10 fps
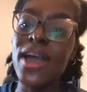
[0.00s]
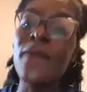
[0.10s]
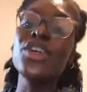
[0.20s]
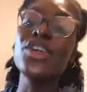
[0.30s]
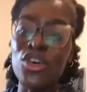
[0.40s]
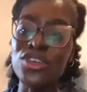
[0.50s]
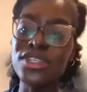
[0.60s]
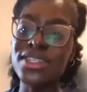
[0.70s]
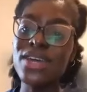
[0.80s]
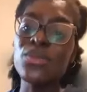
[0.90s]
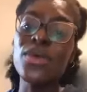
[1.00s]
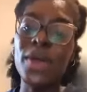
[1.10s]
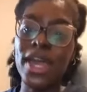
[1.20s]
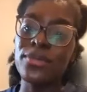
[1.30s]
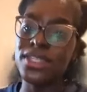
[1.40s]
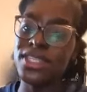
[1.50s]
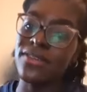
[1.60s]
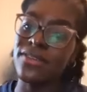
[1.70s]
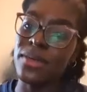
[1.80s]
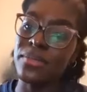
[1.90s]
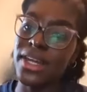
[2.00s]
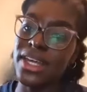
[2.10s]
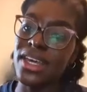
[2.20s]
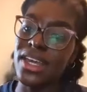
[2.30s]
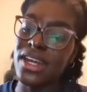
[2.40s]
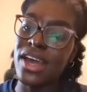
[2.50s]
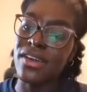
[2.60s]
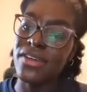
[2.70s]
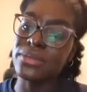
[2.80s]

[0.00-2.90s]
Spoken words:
because we were able to save them money in an area.